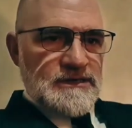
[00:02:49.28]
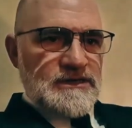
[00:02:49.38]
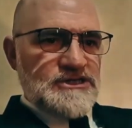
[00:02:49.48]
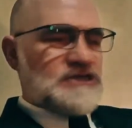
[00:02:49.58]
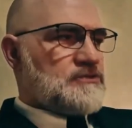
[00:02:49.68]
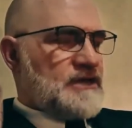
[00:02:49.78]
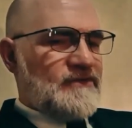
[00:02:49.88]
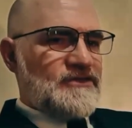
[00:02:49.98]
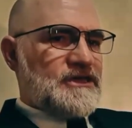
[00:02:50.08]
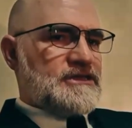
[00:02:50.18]
Just read
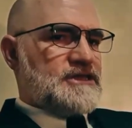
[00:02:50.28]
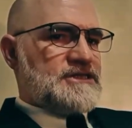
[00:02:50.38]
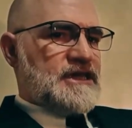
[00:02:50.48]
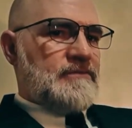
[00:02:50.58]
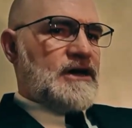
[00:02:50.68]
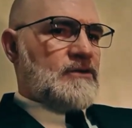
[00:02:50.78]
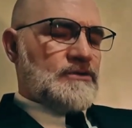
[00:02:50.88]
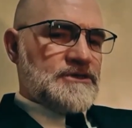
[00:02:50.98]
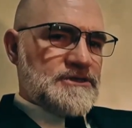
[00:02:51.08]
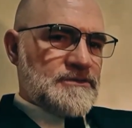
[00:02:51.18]
everything that they say backwards.